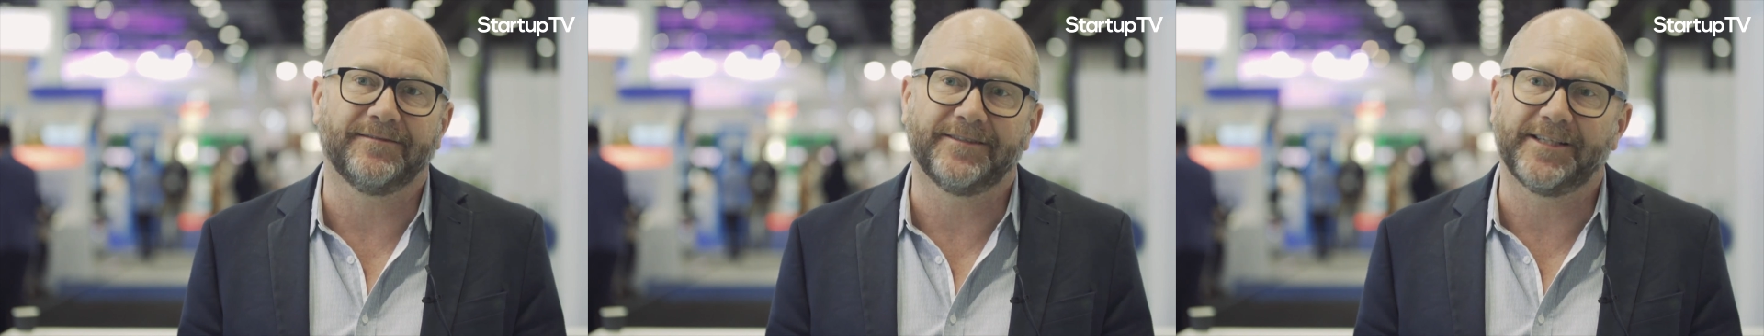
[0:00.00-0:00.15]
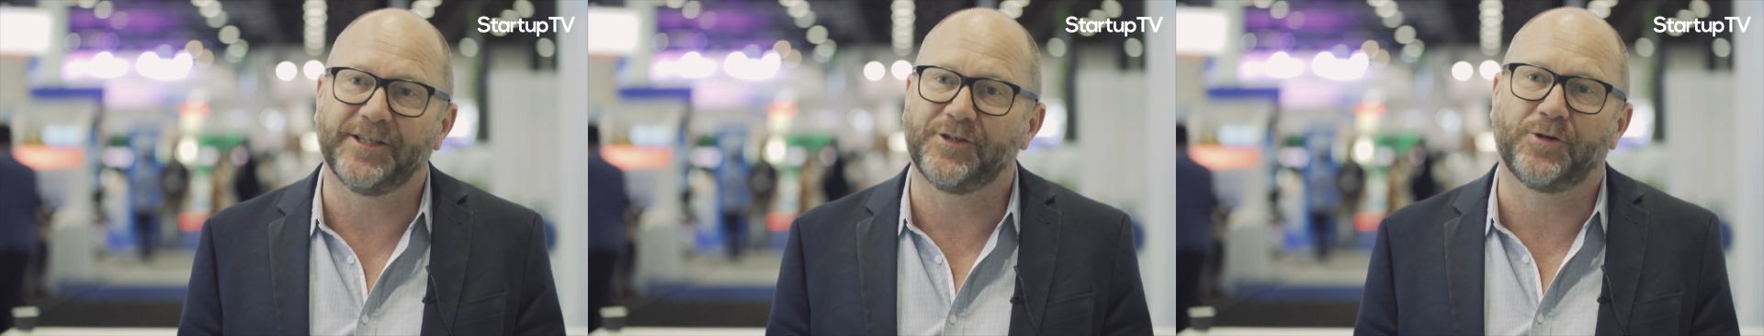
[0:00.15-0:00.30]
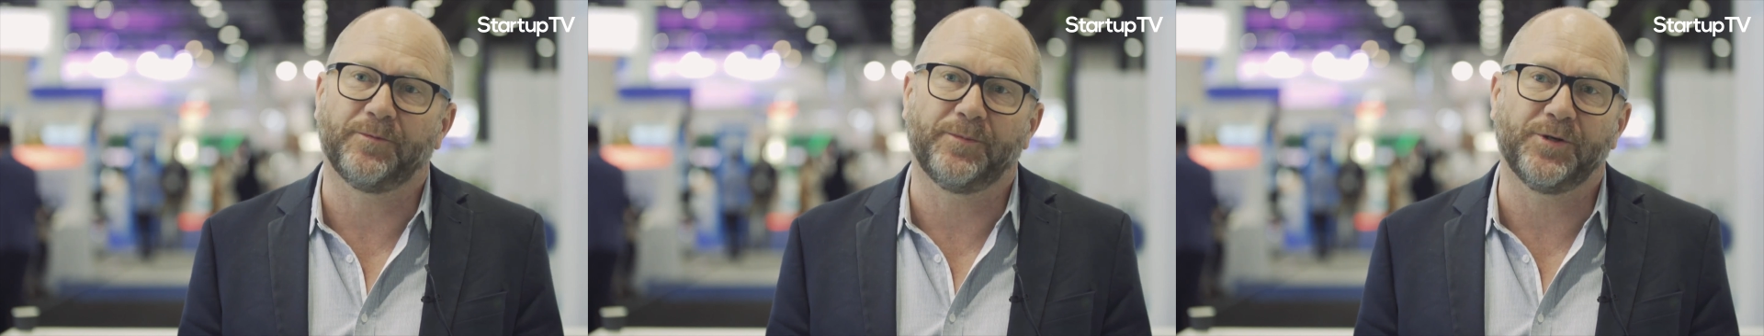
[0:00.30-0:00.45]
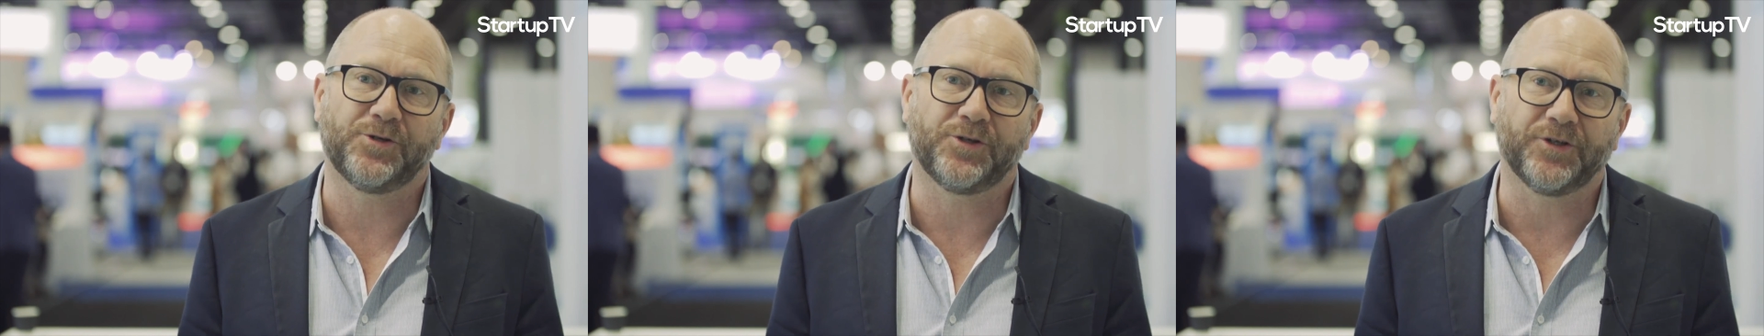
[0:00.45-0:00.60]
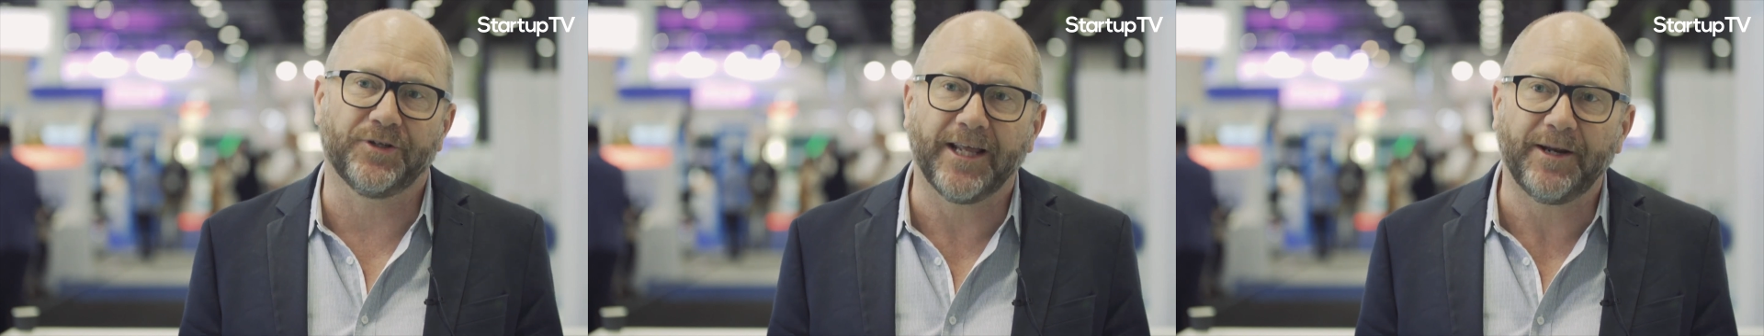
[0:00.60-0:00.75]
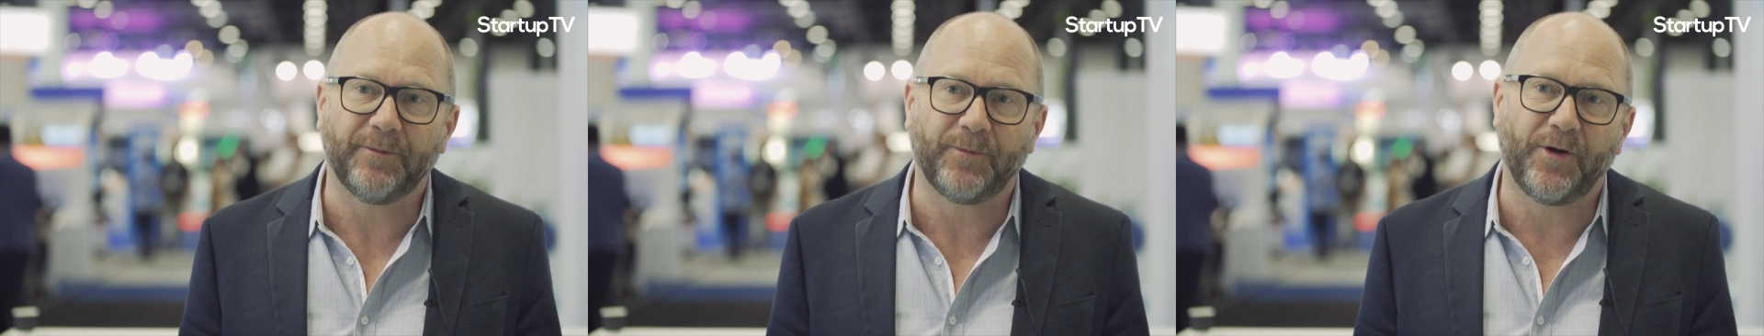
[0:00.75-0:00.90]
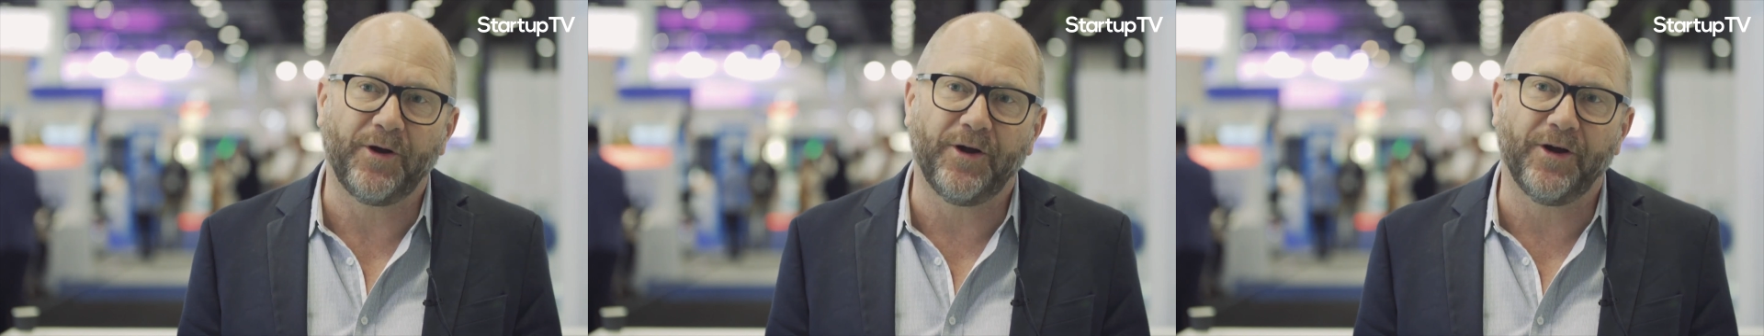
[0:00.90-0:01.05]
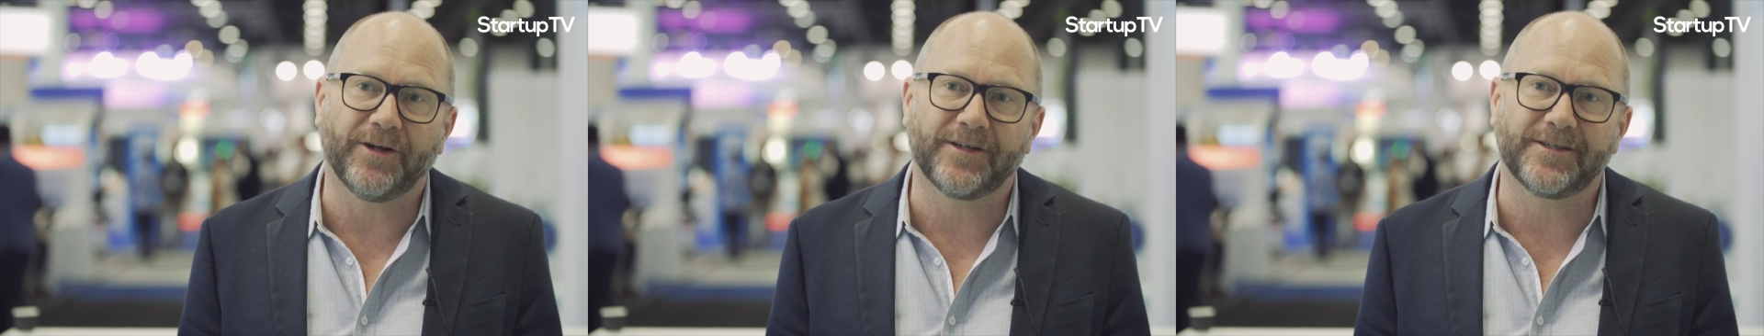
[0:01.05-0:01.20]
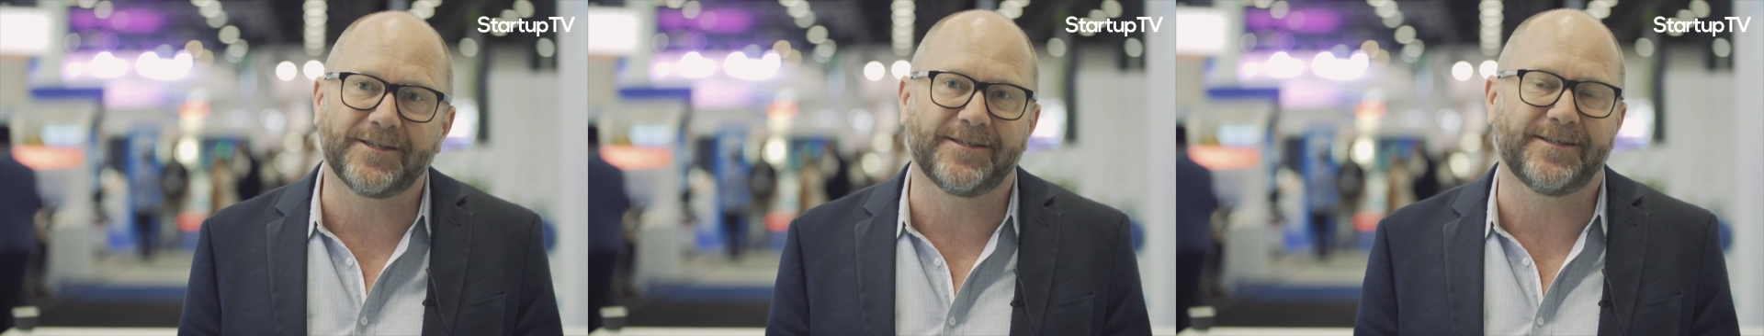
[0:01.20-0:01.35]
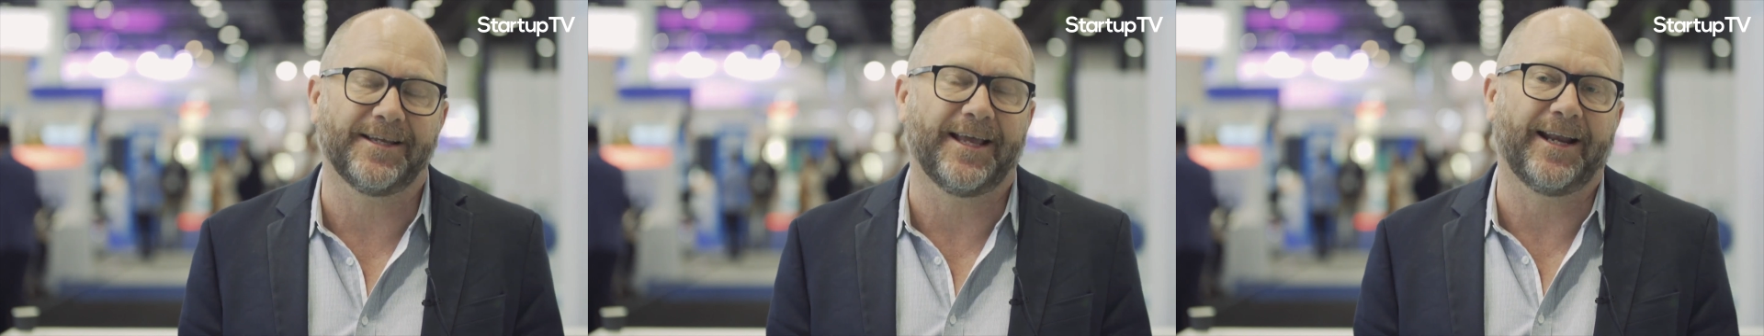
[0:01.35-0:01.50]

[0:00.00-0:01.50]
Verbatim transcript: distribution networks